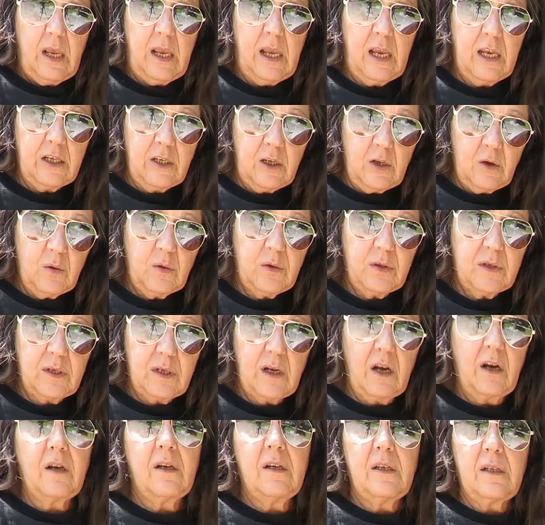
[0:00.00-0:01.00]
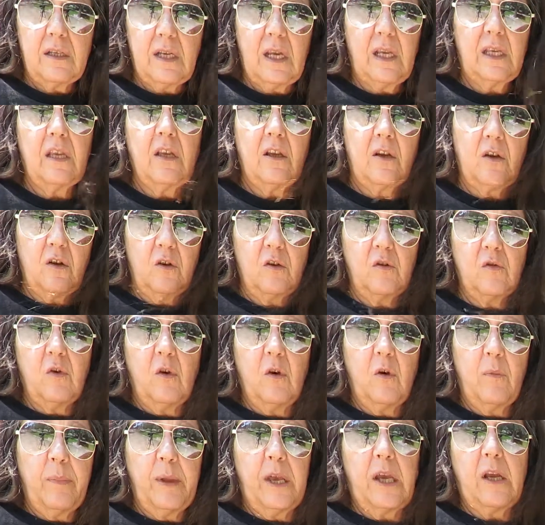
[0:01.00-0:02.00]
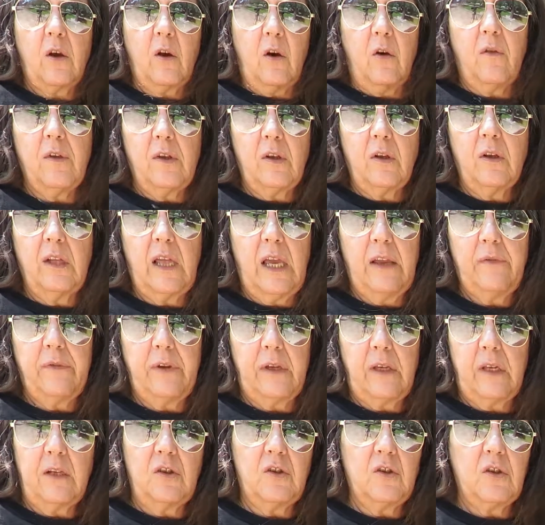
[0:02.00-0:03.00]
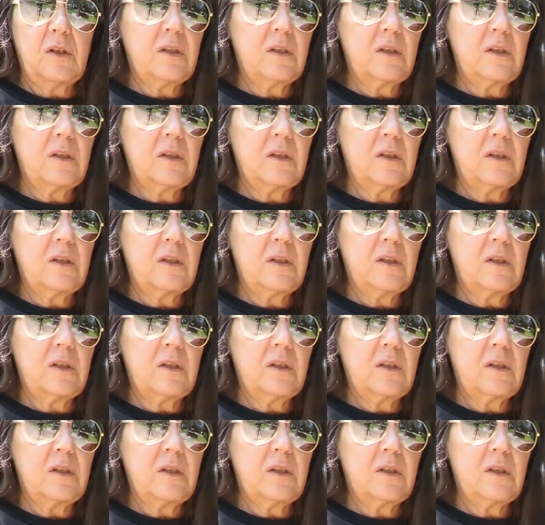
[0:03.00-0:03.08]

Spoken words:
and you start taking control back over your life again,